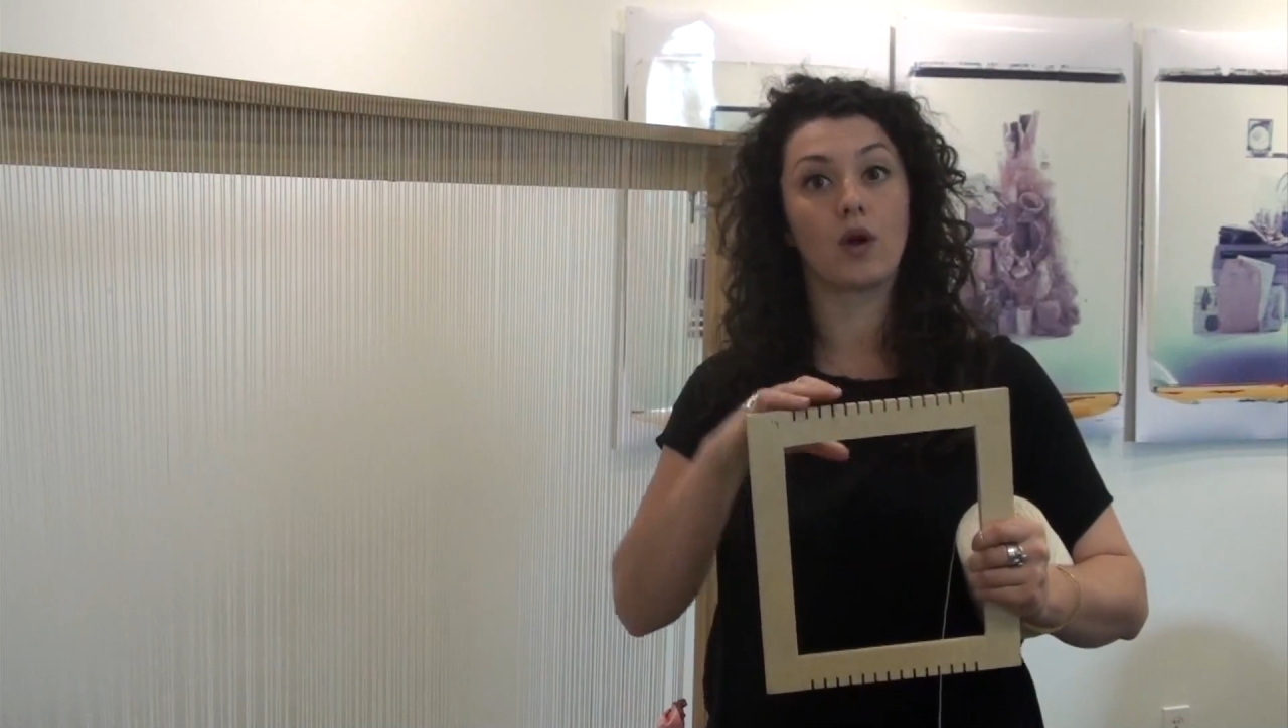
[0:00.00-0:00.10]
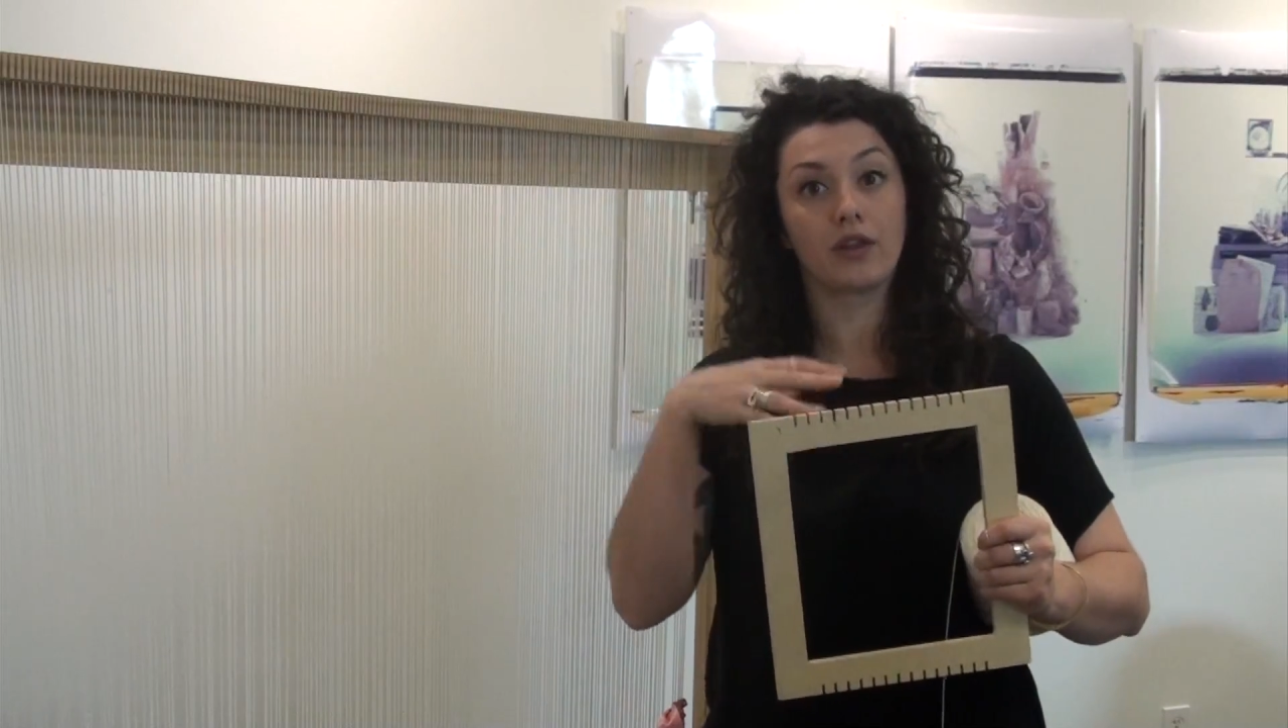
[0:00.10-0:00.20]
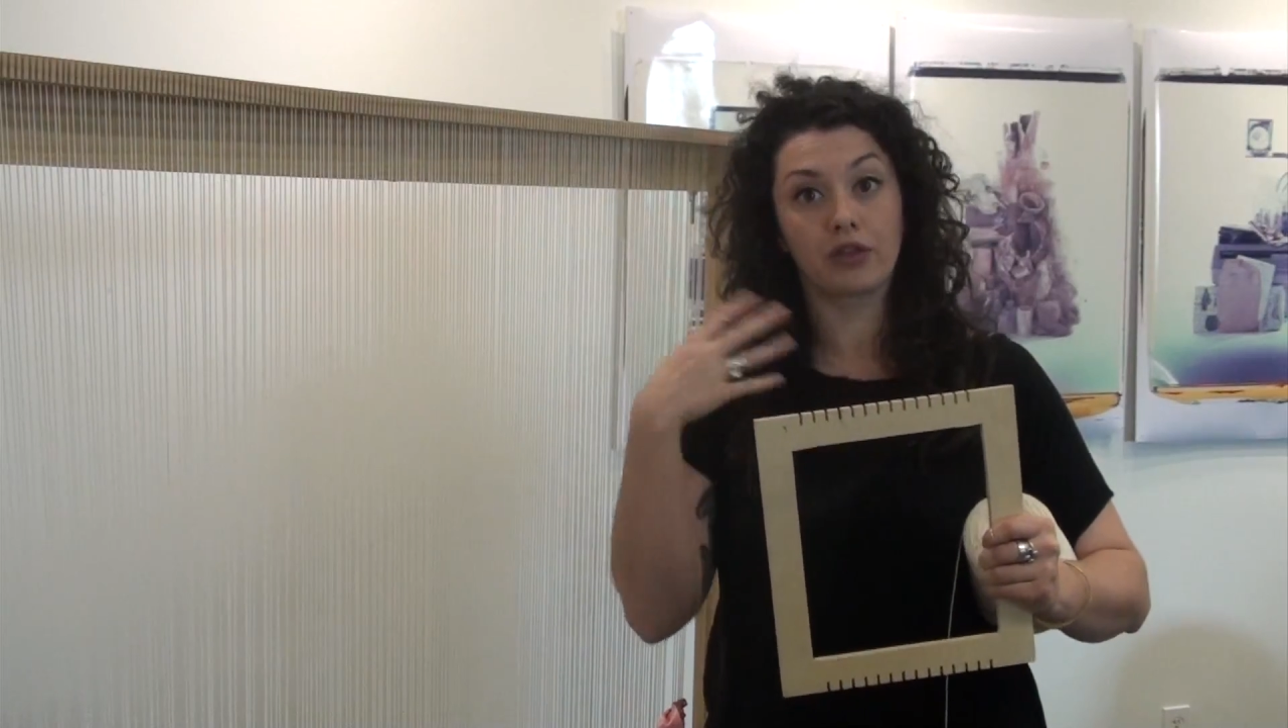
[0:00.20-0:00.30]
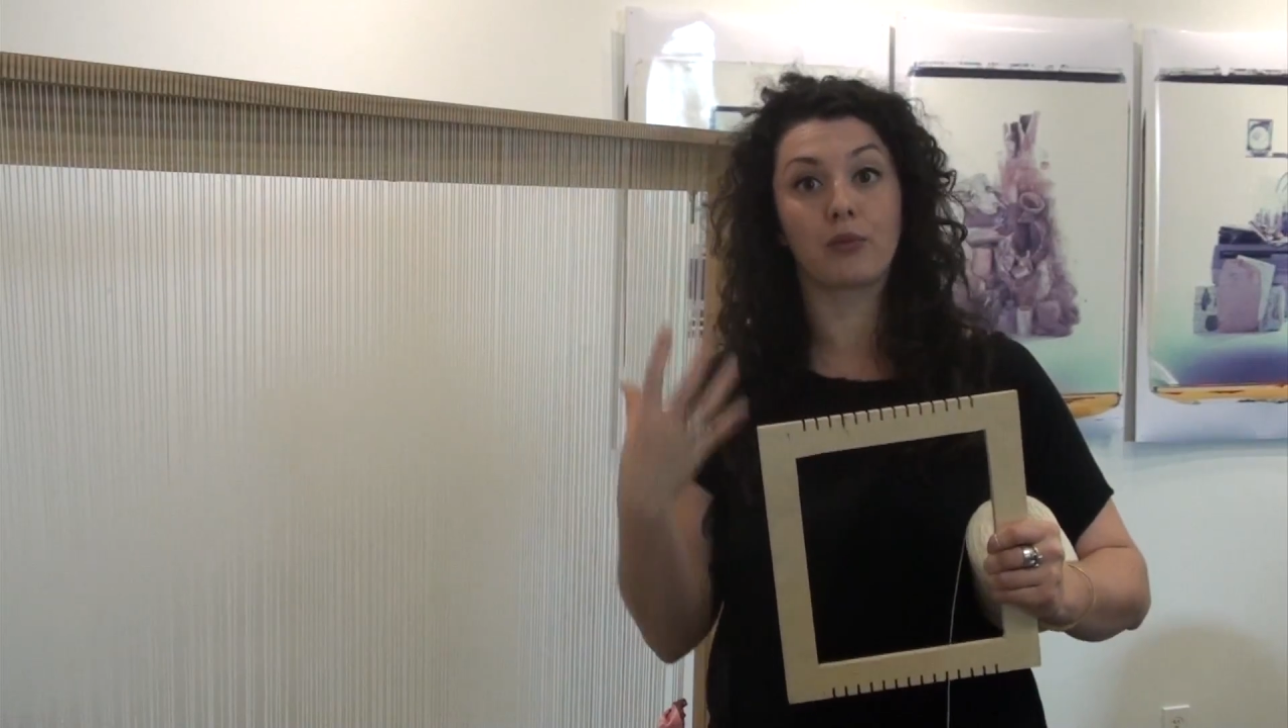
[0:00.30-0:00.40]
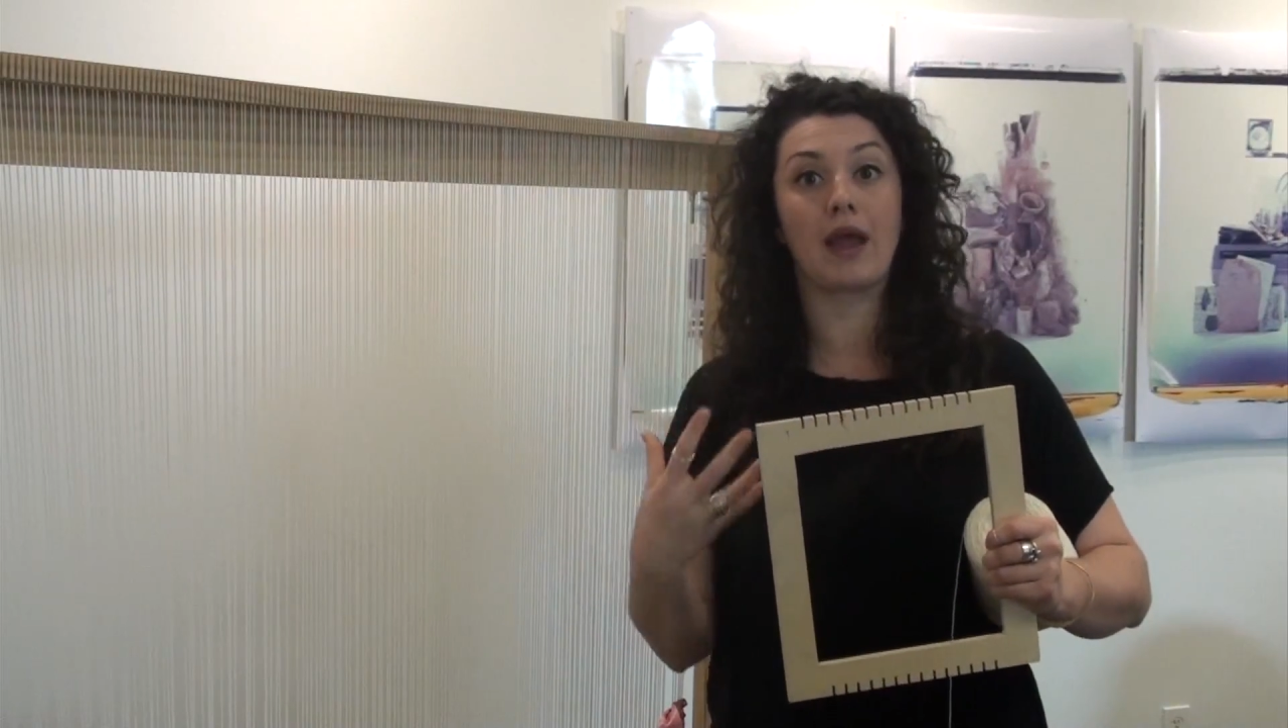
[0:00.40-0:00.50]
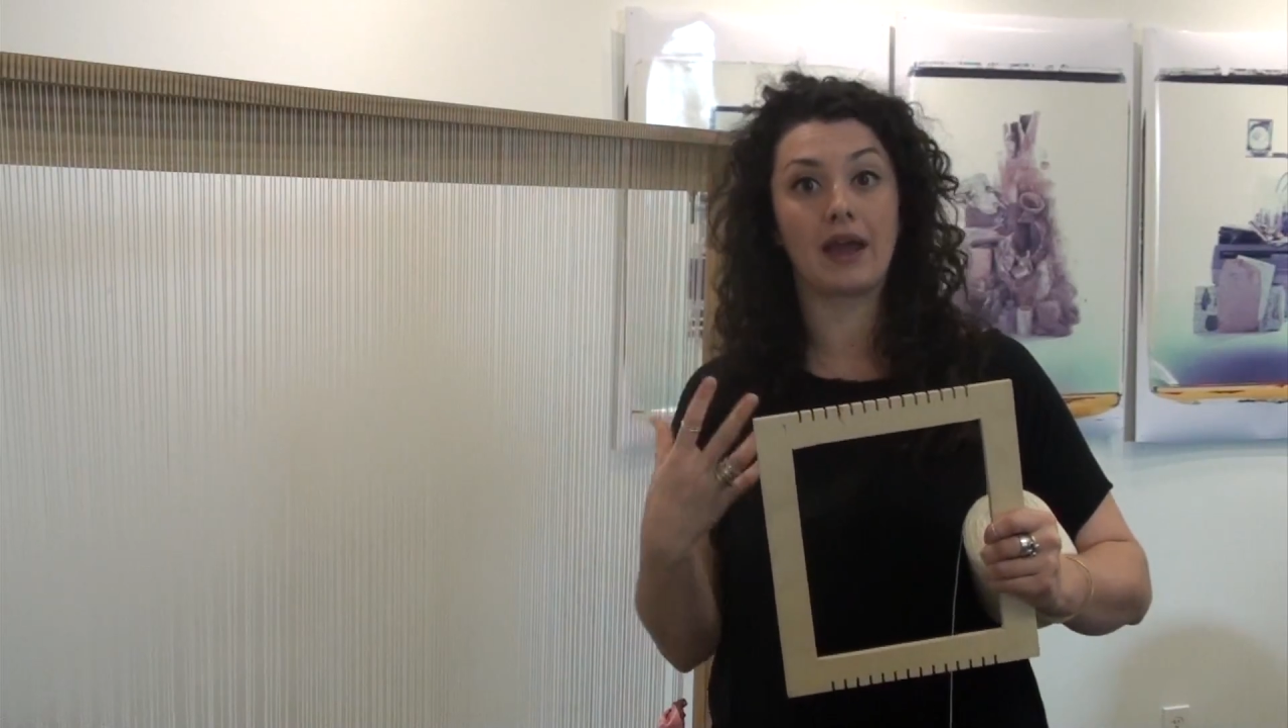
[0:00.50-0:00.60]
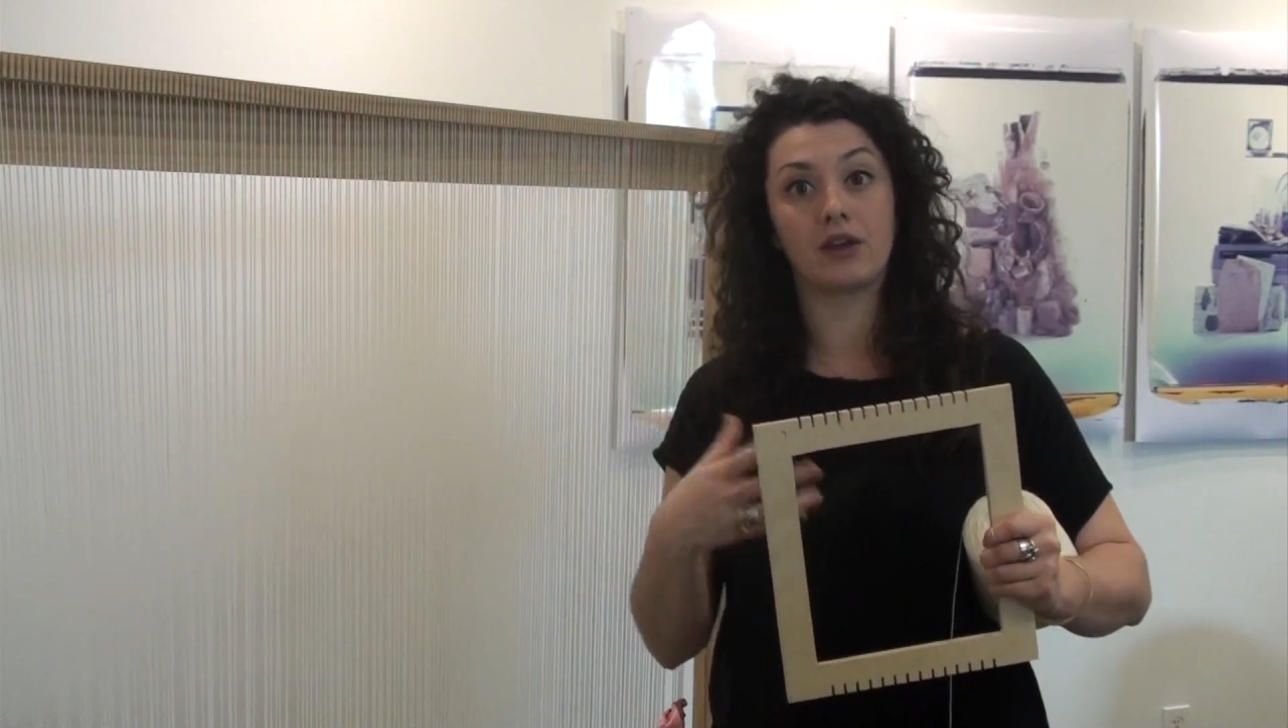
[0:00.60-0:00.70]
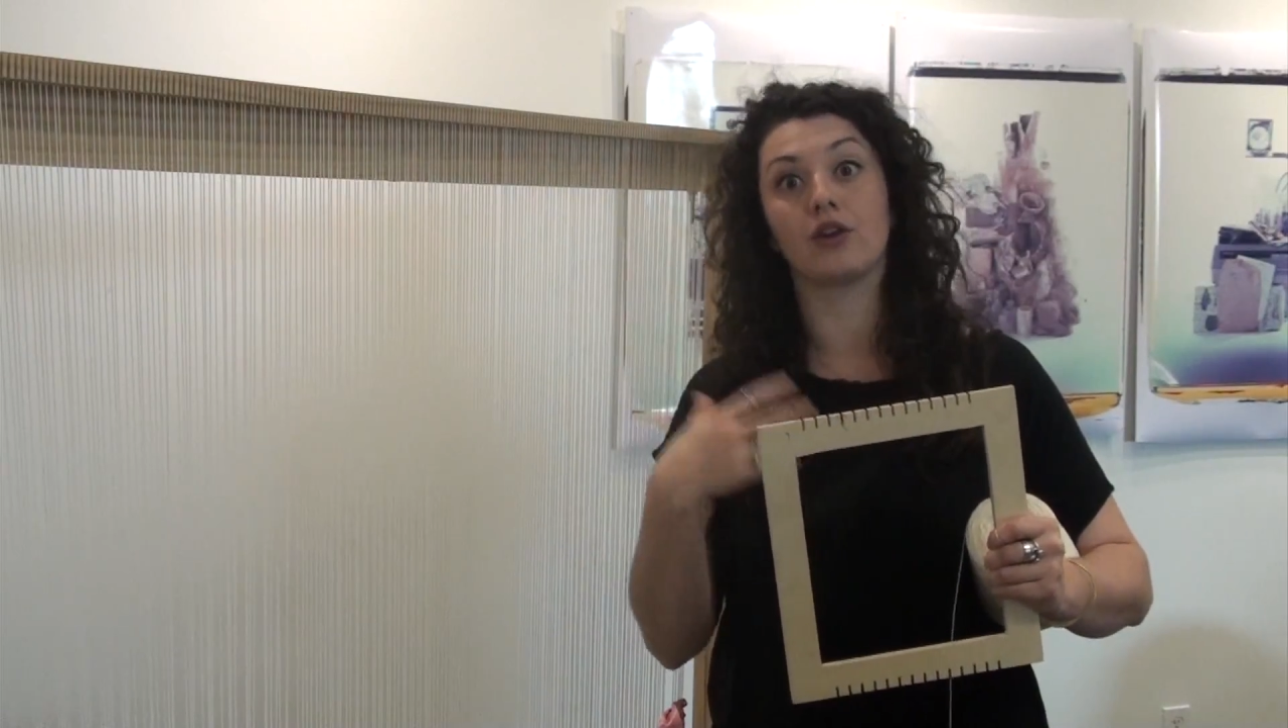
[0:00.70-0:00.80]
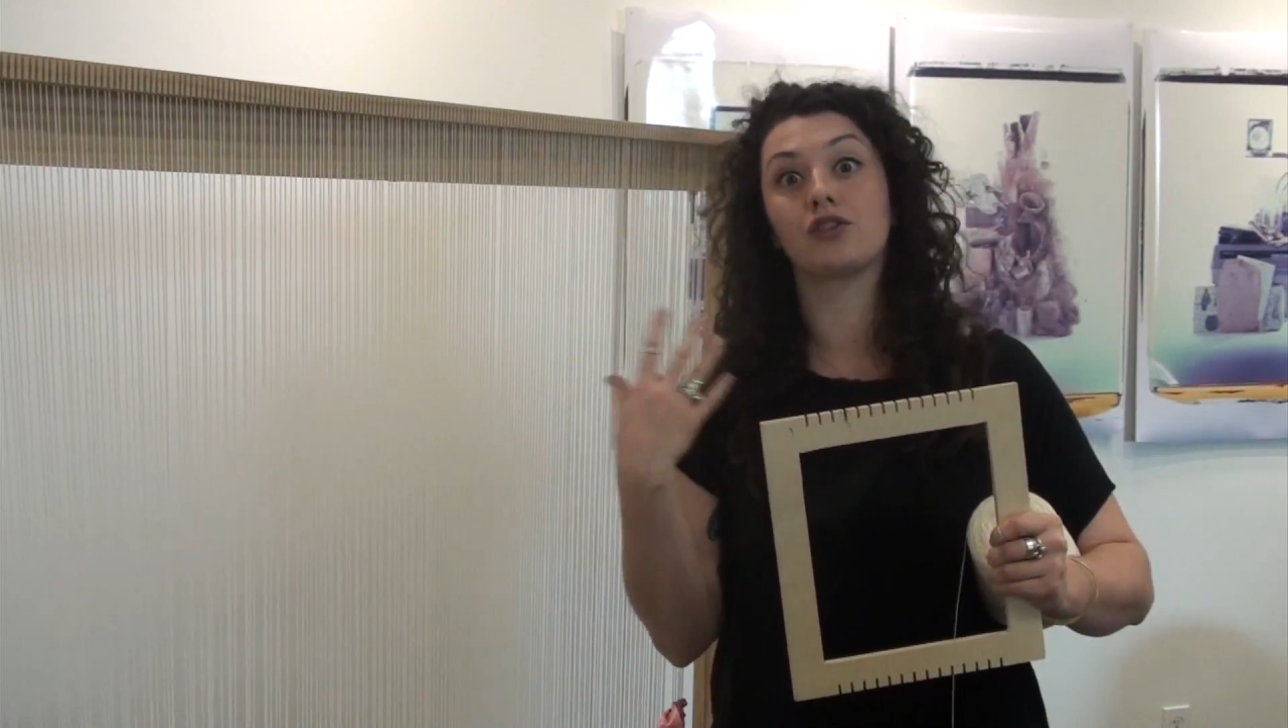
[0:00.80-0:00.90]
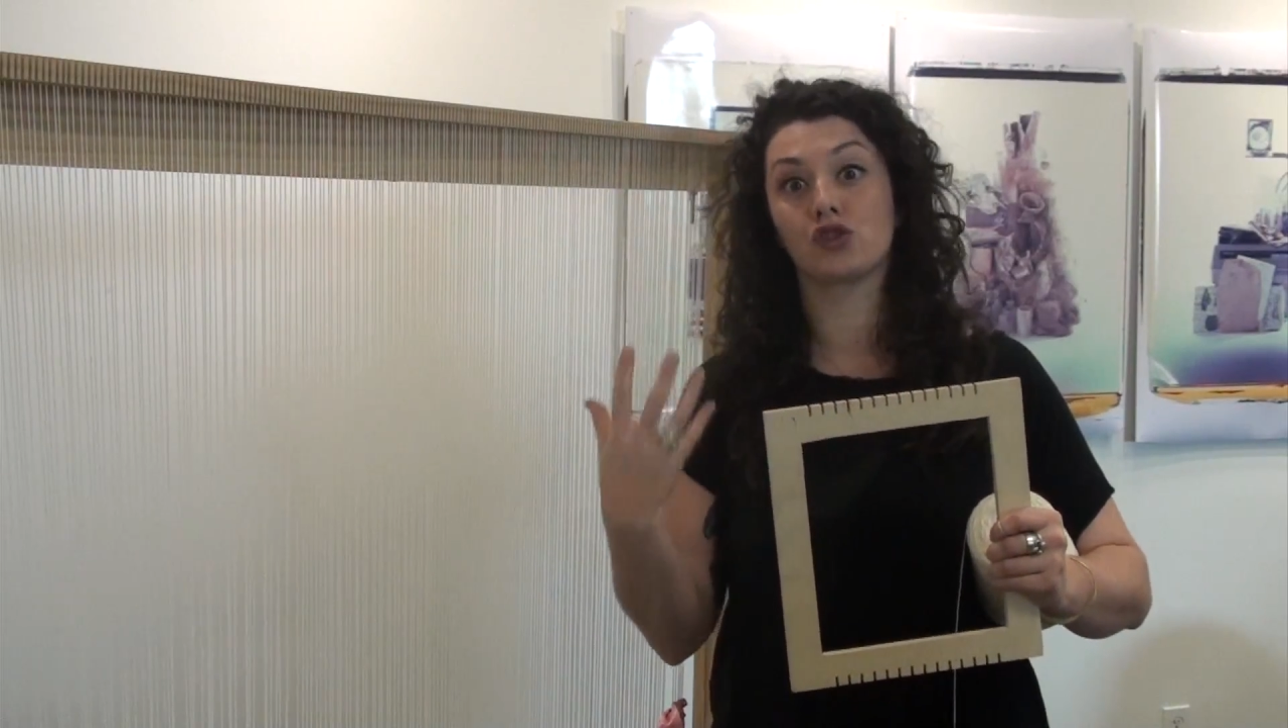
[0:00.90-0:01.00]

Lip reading: or thread or